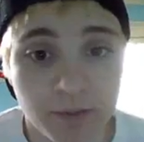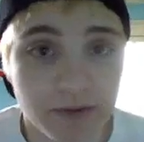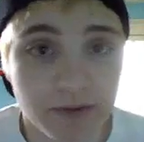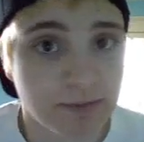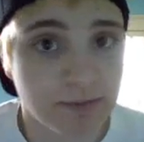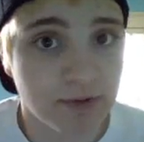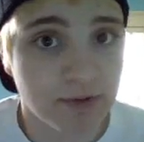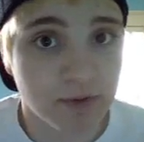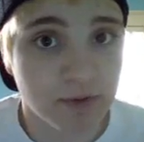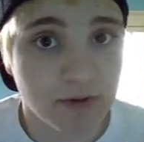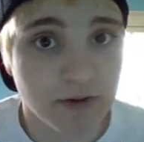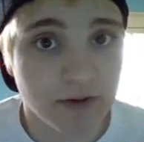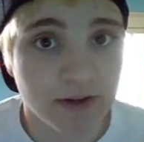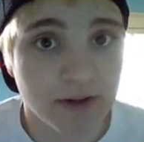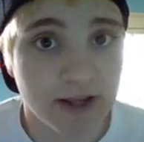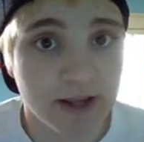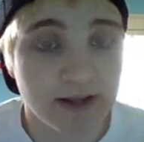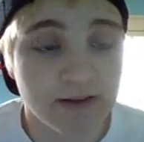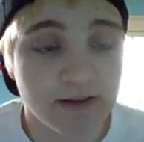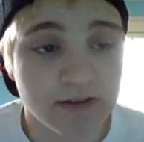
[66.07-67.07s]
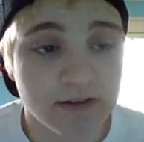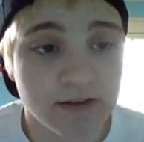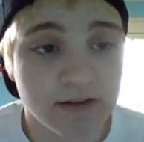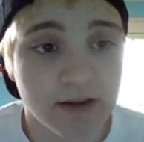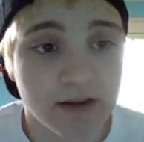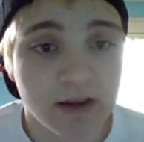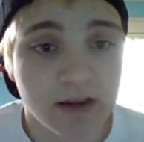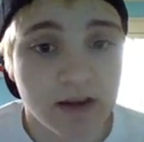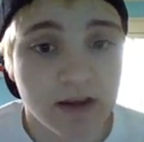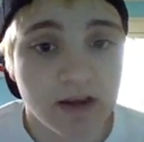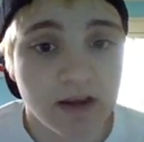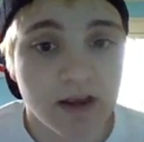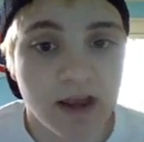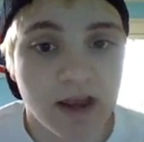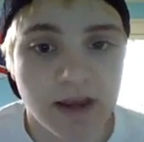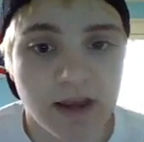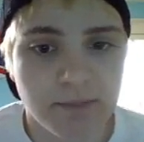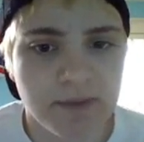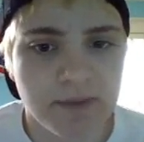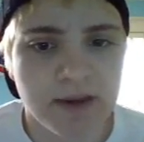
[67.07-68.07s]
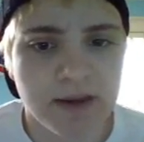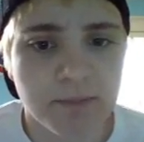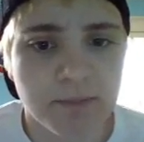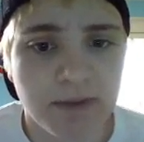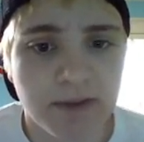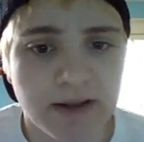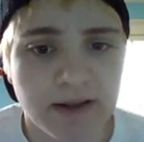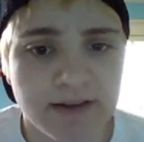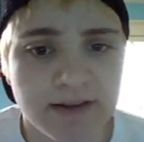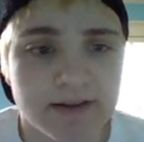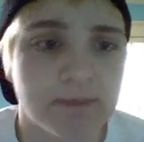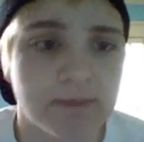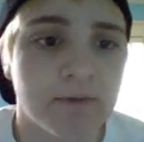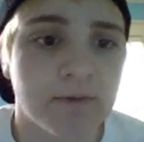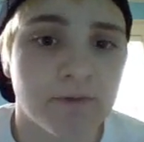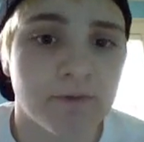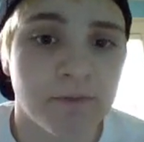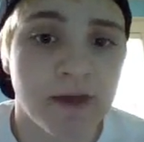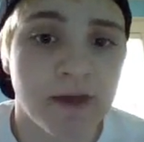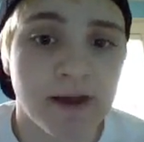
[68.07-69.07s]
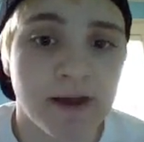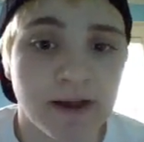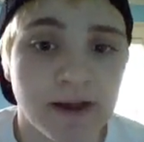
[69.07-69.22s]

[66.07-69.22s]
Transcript: what's between your legs. It can be completely separate from that.